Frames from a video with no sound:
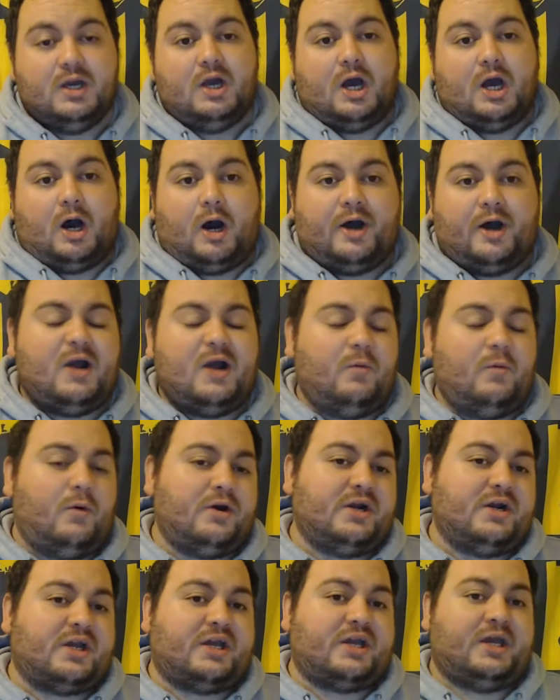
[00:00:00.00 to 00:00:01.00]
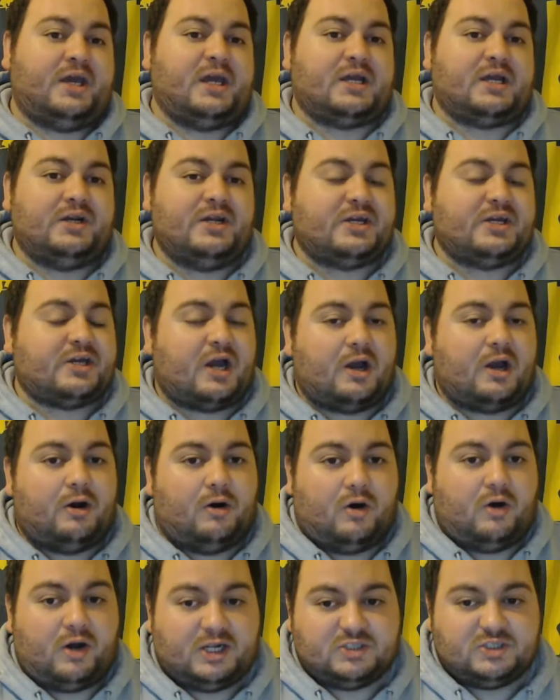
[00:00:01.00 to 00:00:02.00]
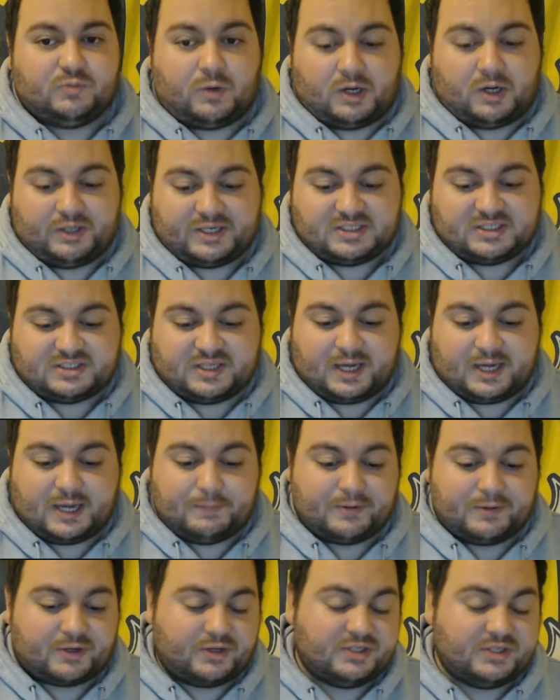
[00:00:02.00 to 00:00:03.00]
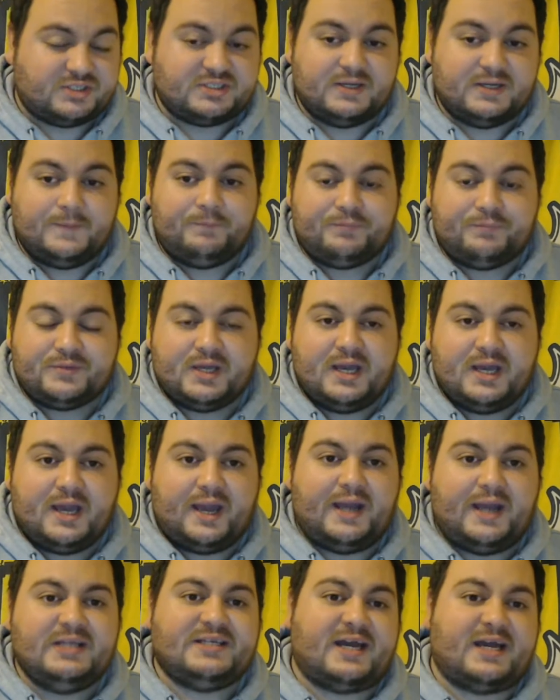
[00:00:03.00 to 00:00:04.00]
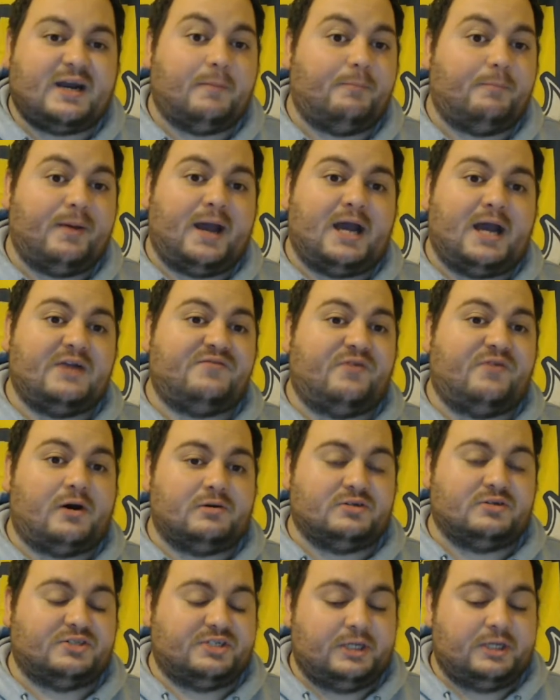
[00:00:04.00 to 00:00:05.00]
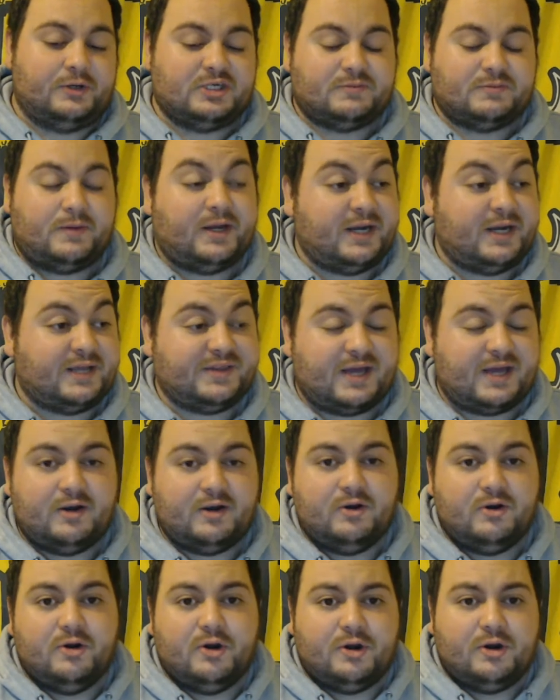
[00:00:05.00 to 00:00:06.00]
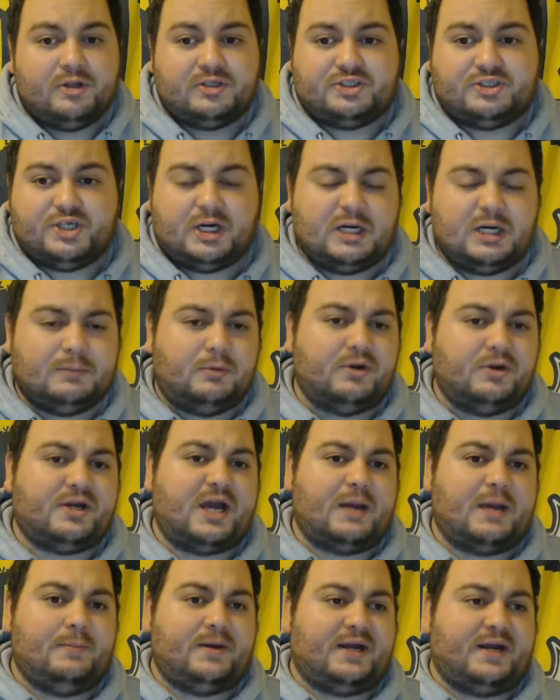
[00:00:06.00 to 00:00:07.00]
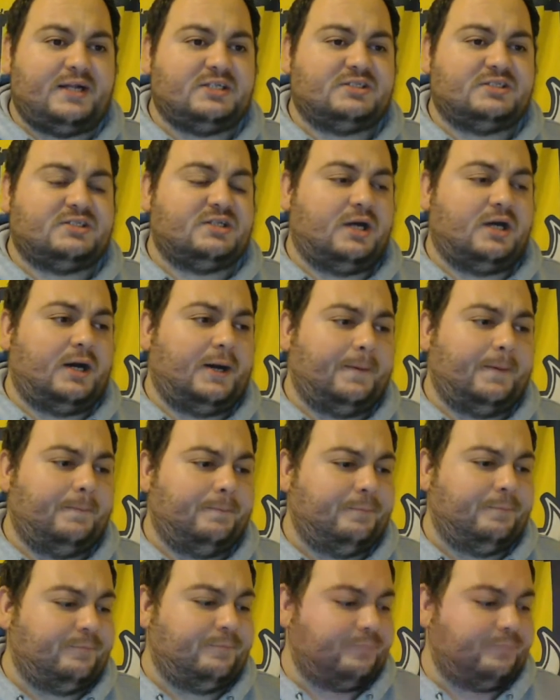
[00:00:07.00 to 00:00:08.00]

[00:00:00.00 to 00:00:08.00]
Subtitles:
I don't want to kick Nico Hines while he's down because he's had a bad final series, man. He had that terrible game against Melbourne.